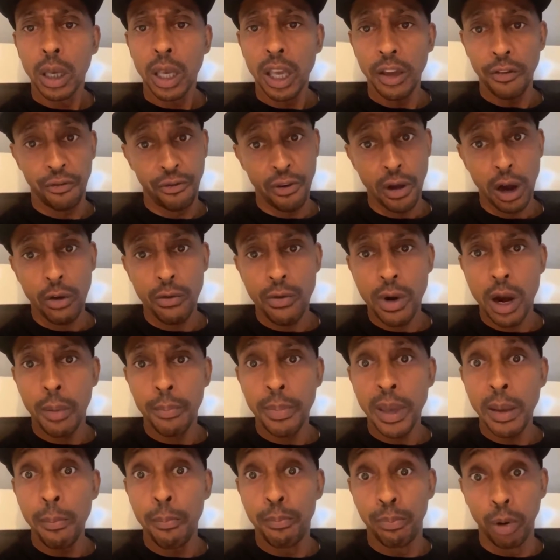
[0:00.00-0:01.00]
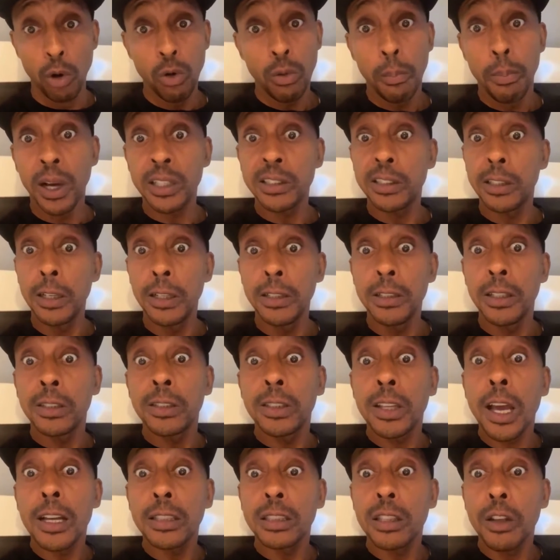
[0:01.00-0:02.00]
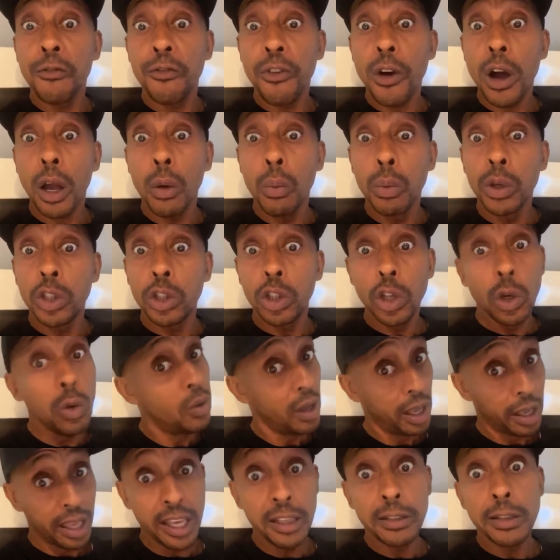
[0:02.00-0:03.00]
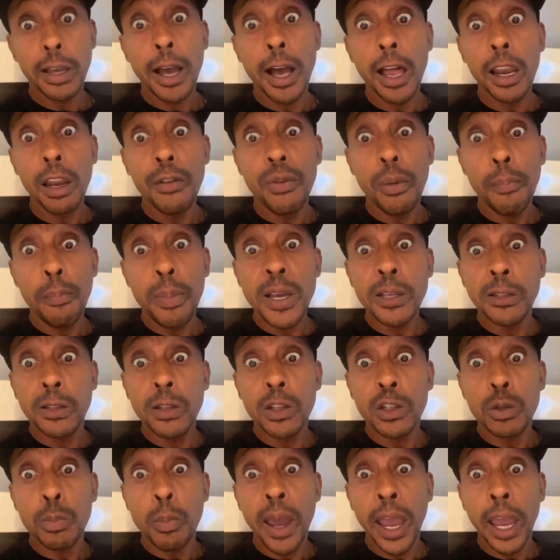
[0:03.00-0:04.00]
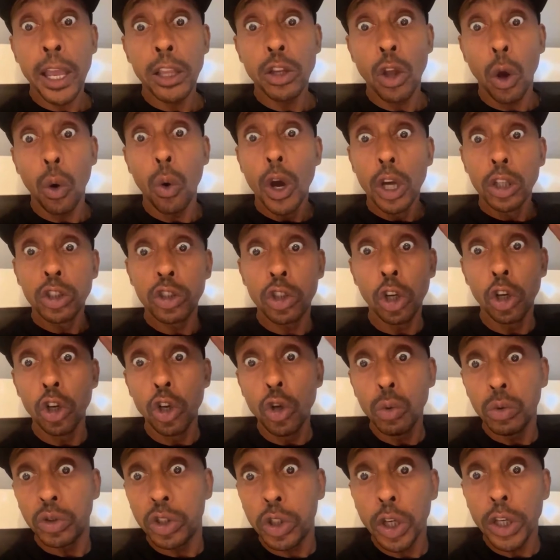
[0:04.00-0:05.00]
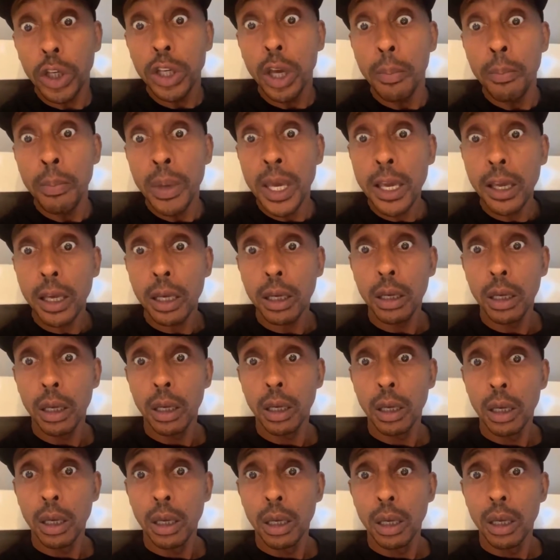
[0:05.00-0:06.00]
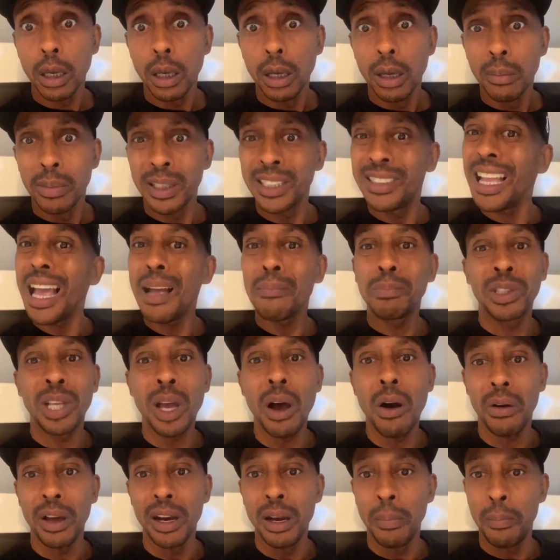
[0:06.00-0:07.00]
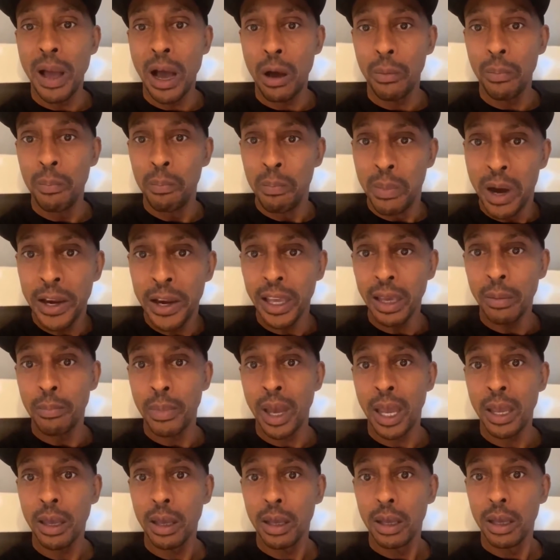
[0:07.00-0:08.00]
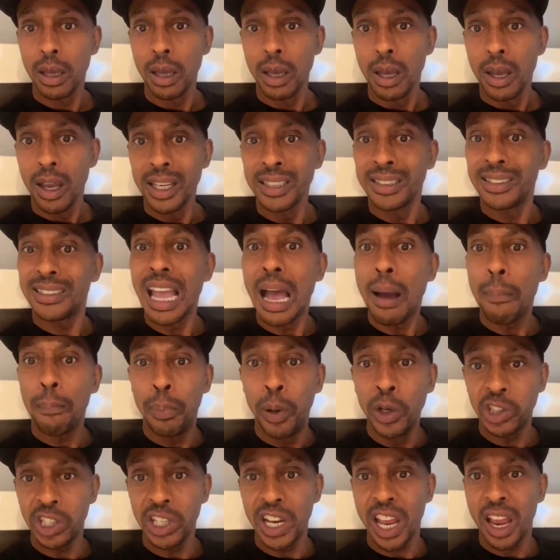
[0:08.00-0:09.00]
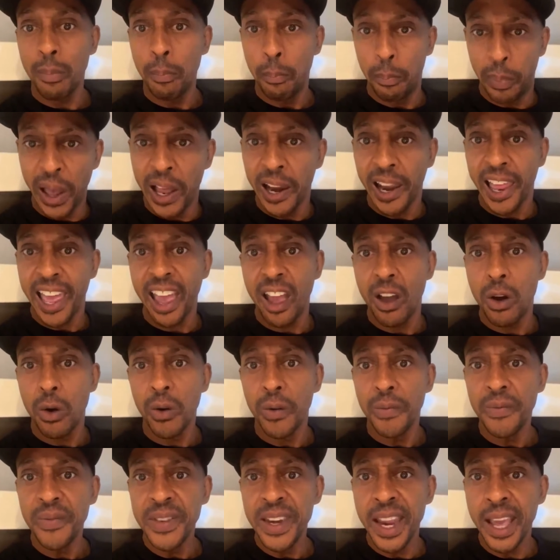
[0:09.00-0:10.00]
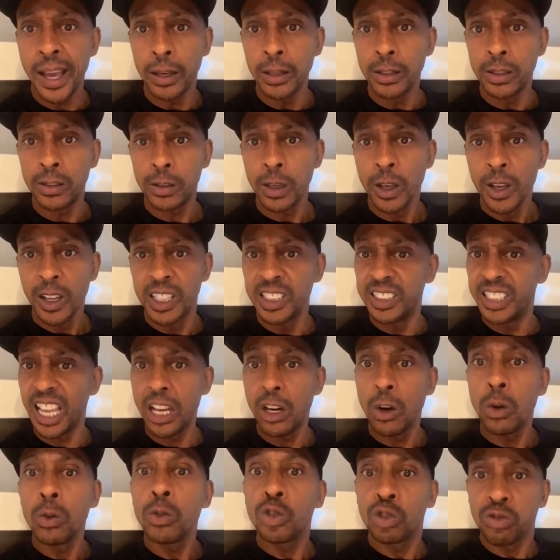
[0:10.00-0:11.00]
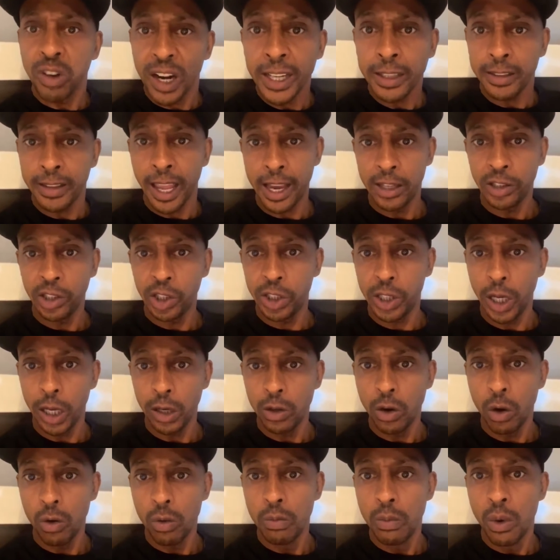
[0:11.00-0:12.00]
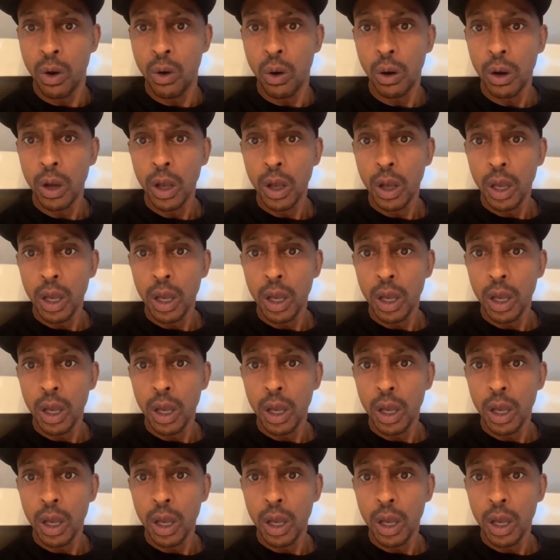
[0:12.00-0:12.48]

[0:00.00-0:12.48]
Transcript: He fuck around, be broke, busted, and disgusted fucking with you. He's a hell of a businessman, though. Salute to you, Meek. But stop talking about money, man. And stop pushing that Belaire on niggas, because they don't drink that shit no more.